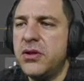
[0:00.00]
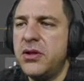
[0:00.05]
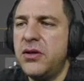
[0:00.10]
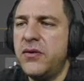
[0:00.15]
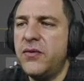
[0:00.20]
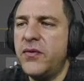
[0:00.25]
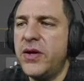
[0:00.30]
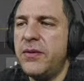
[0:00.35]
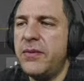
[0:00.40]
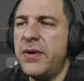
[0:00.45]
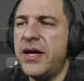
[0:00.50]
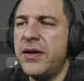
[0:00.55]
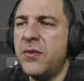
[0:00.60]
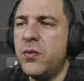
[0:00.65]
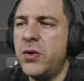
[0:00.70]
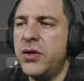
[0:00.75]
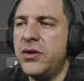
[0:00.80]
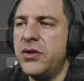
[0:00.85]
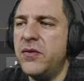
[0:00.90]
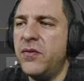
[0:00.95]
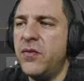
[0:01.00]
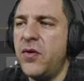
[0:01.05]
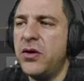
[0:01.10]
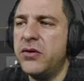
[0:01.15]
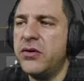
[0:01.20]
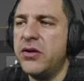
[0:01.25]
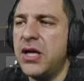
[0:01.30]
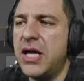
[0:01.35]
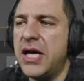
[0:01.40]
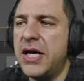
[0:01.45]
if I make with
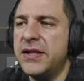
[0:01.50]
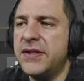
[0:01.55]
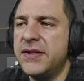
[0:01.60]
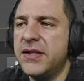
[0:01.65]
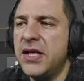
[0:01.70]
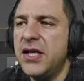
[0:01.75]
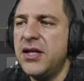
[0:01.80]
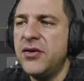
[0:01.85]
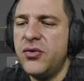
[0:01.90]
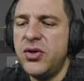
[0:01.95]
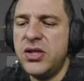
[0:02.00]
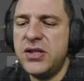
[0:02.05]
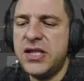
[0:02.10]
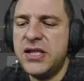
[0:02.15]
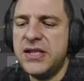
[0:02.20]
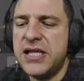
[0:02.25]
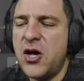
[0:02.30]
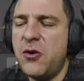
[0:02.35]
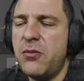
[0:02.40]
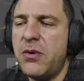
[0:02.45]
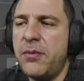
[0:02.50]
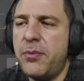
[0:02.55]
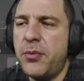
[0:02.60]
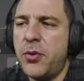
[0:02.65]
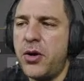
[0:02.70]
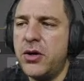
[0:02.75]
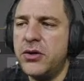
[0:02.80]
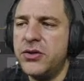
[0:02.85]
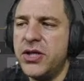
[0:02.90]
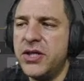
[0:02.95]
default lights, this is how my
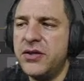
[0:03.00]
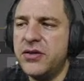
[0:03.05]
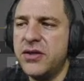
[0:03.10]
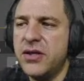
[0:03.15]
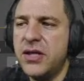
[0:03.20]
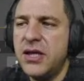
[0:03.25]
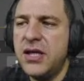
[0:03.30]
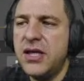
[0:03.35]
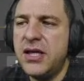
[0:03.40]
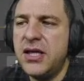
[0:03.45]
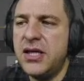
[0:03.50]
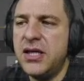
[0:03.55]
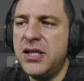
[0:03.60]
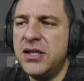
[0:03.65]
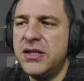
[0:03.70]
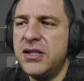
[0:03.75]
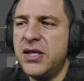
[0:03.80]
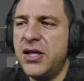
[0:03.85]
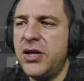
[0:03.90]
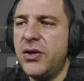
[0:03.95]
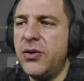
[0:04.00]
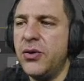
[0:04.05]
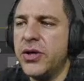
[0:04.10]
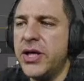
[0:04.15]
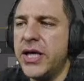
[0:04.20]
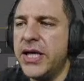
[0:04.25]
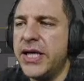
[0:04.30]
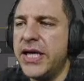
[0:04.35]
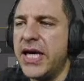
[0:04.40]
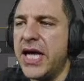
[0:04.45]
project is
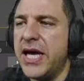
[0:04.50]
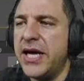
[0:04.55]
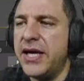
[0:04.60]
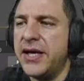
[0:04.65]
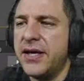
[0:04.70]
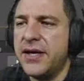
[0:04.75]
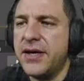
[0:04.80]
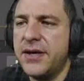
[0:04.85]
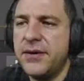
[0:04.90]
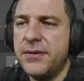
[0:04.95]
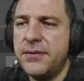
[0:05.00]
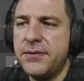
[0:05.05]
looking like.